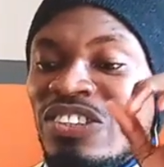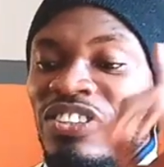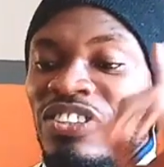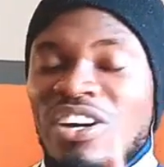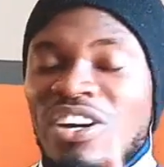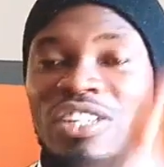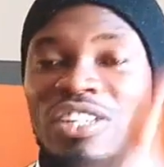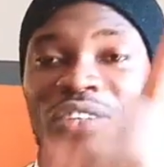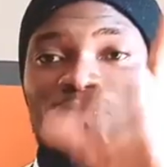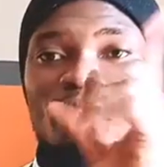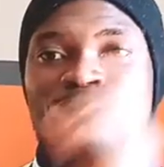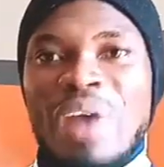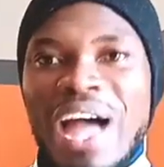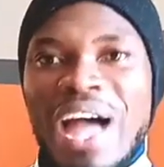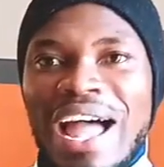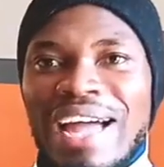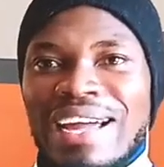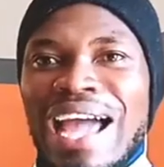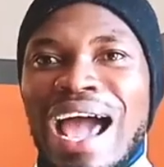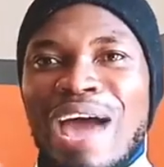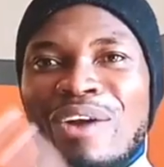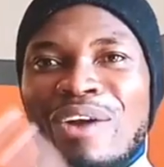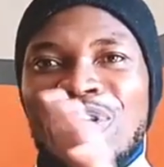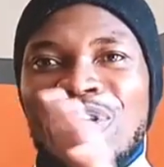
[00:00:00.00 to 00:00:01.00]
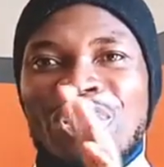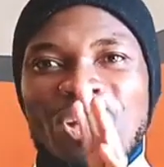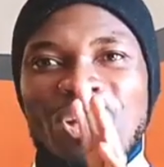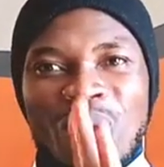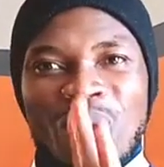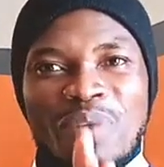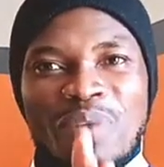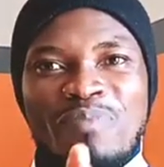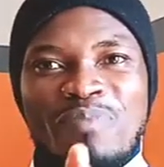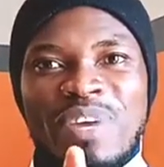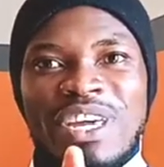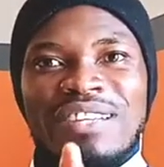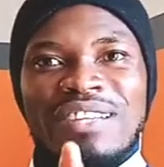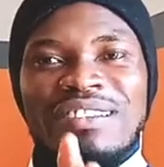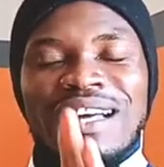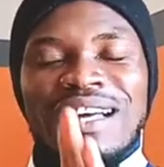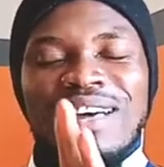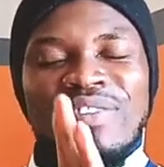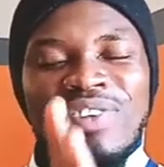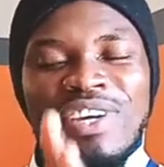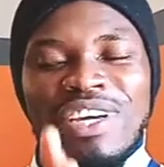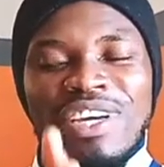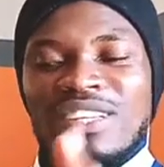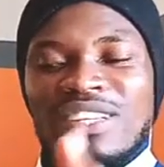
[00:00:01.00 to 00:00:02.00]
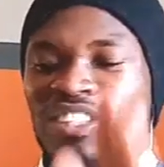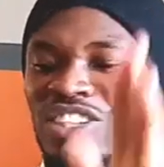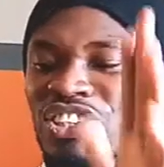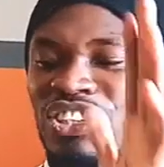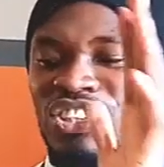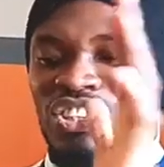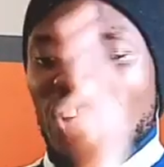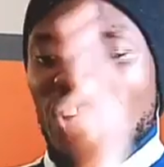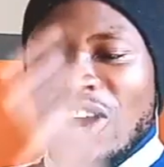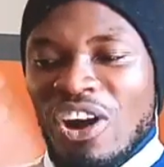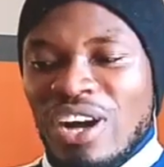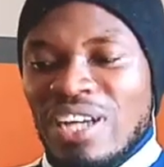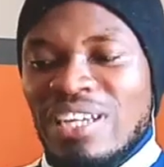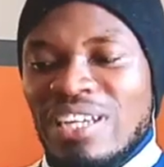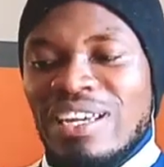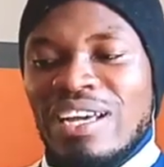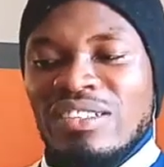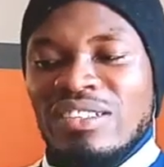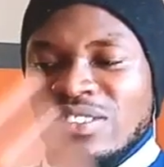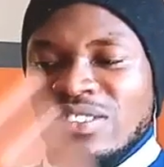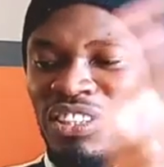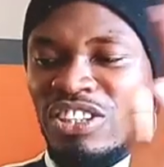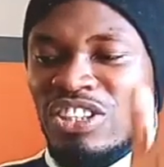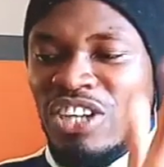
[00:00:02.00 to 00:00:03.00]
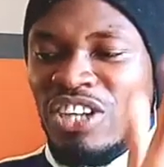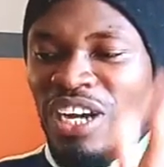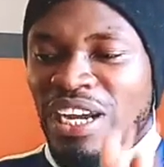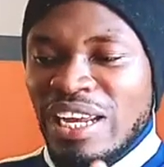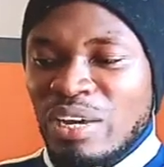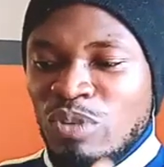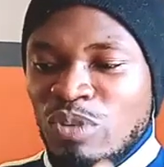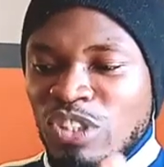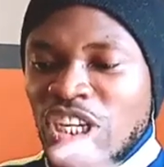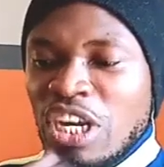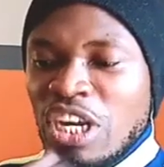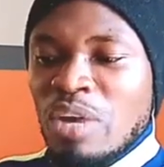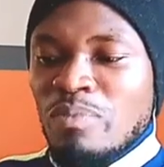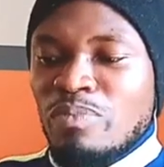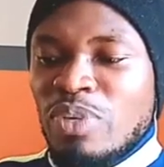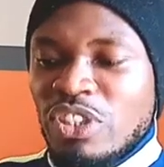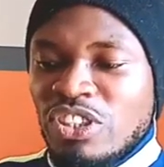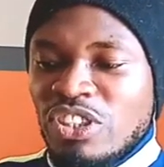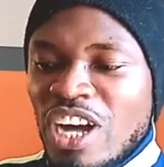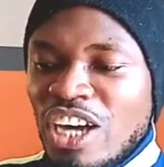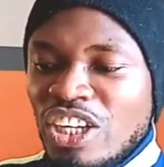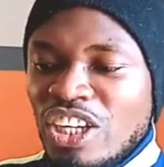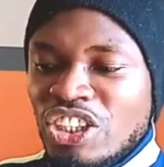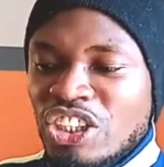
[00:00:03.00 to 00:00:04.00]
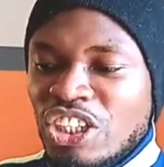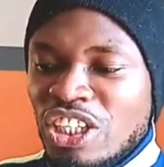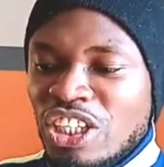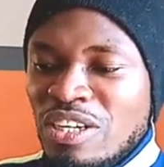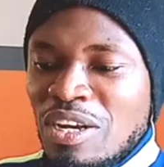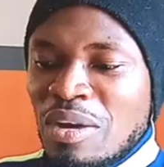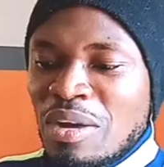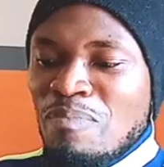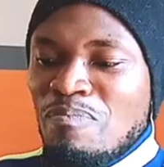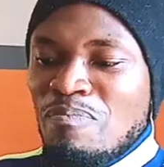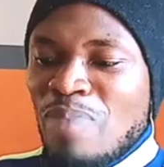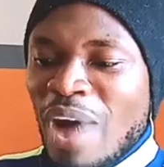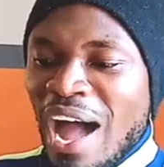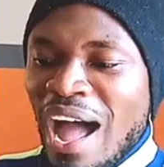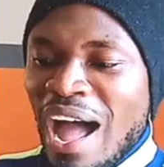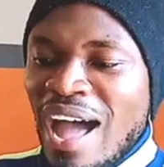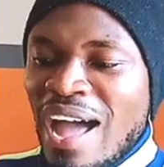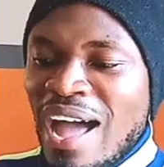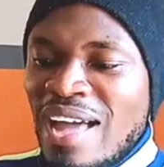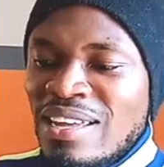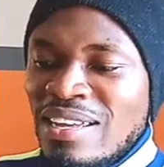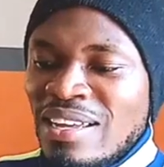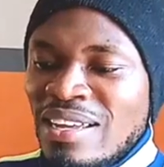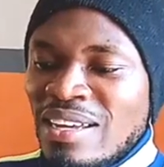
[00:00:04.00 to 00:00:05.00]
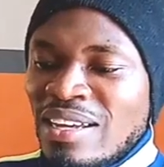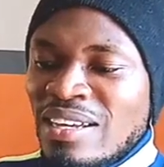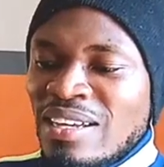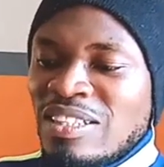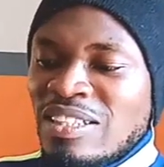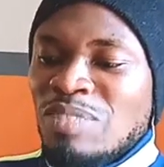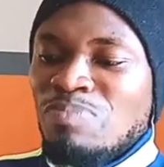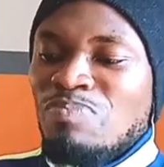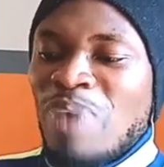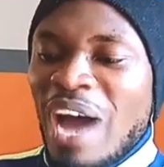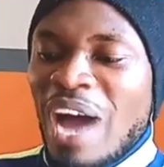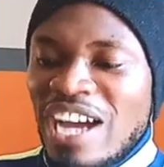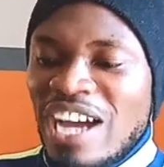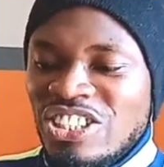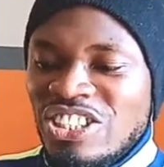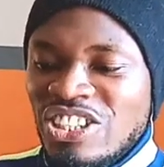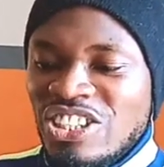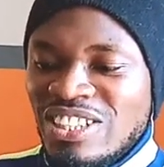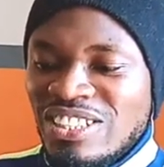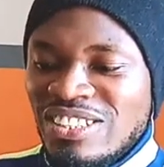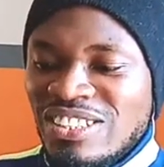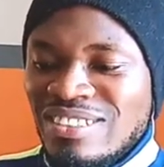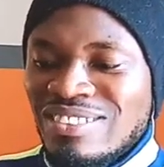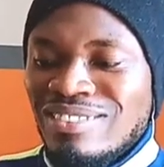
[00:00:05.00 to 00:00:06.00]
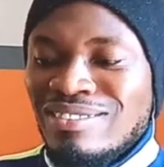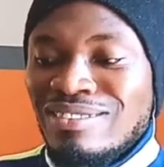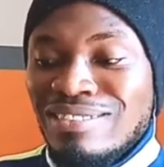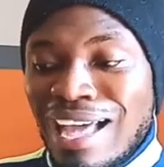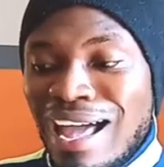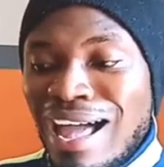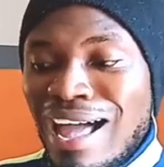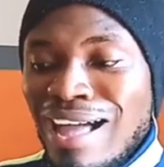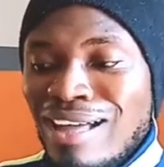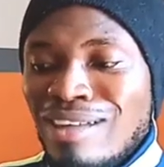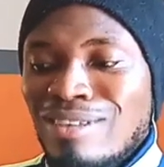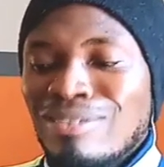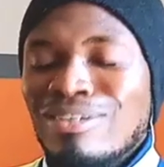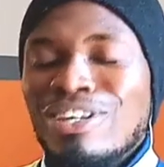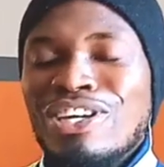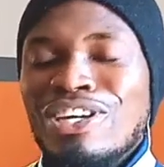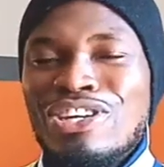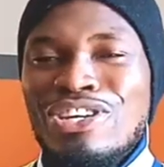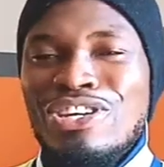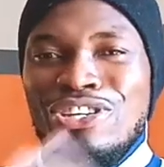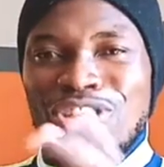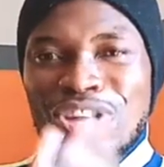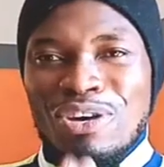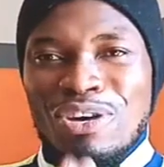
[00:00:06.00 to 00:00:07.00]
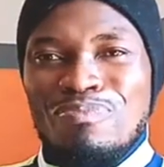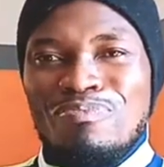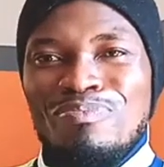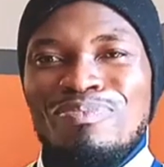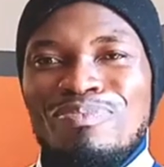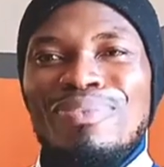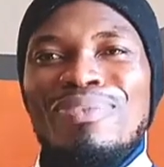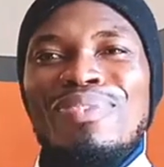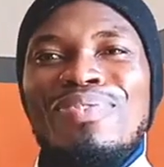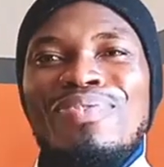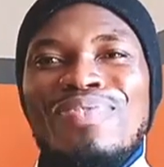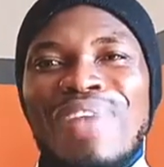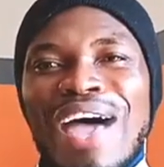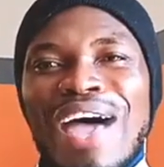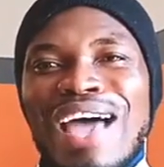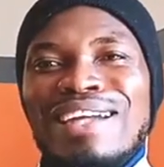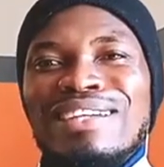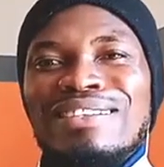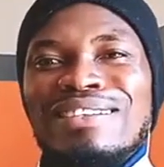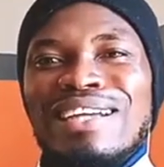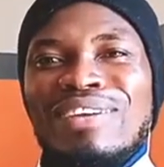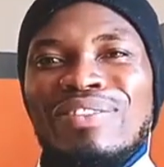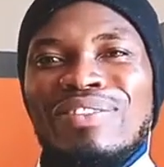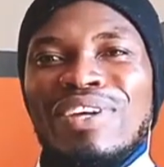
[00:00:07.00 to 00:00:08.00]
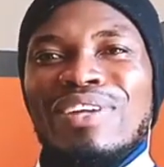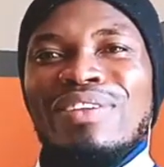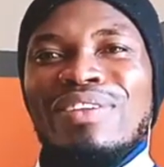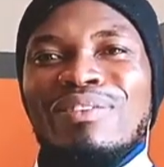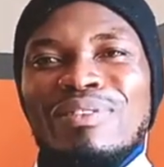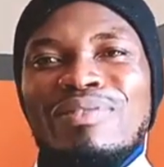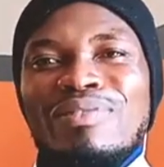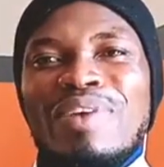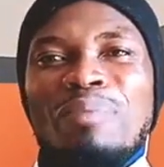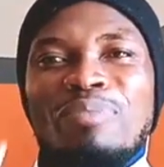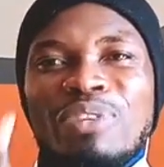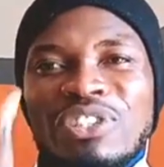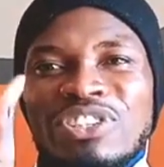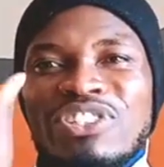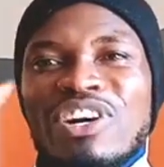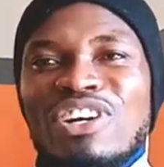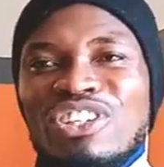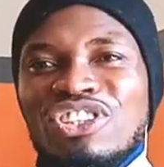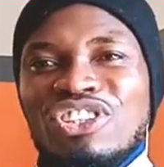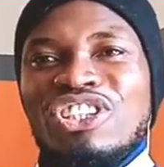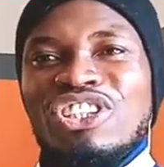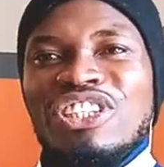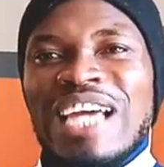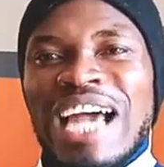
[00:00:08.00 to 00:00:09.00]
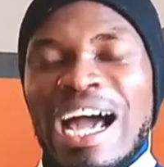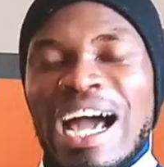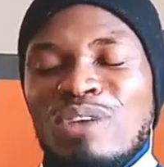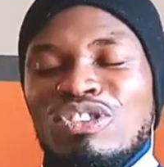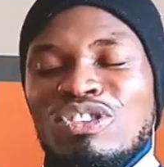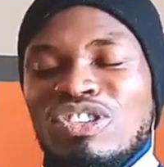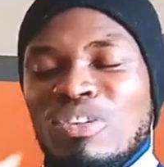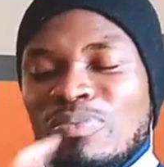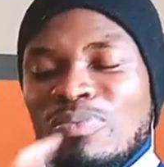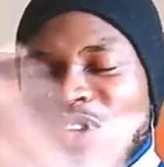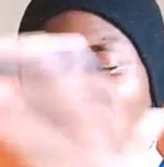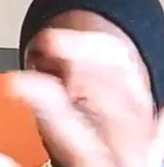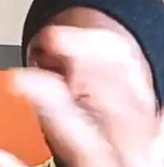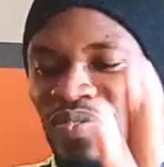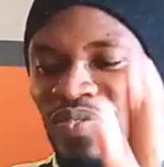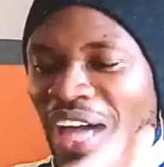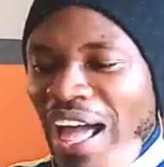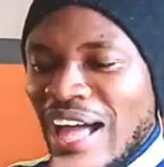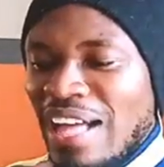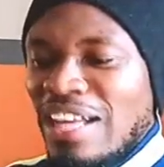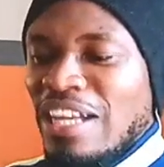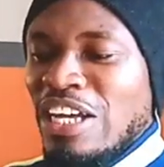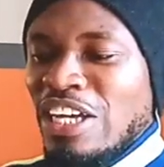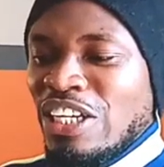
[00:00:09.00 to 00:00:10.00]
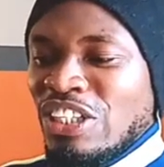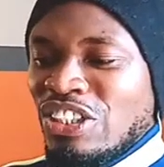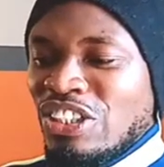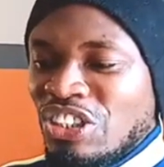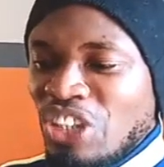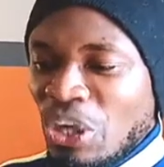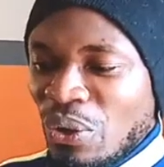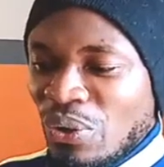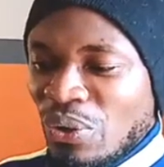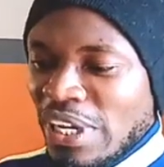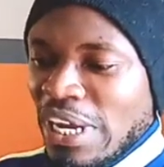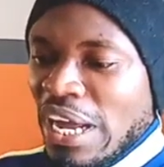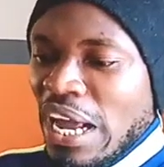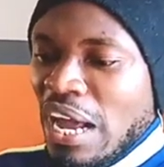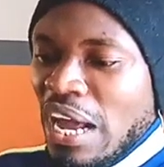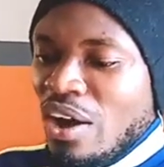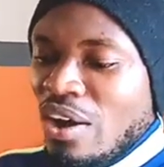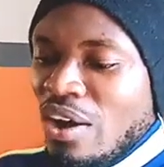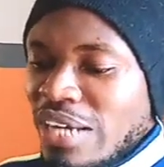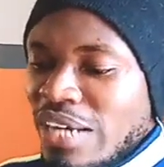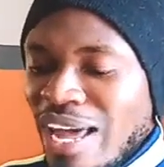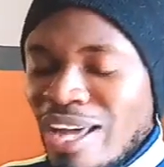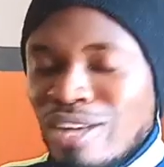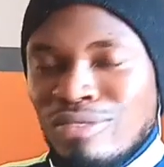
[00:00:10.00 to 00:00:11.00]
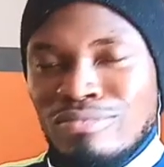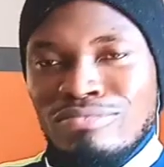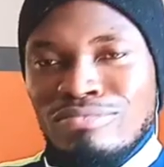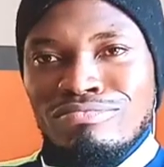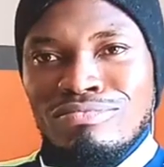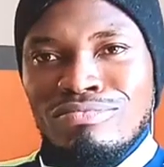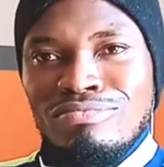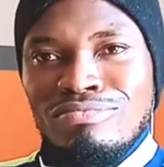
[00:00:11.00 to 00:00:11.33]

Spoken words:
Sudpang. I don't know what it means. I think it's in Thai. Yeah, it's in Thai language. Production by Spatchies. Yeah, YUPP. That is, I think, your production house, something of that. So, okay.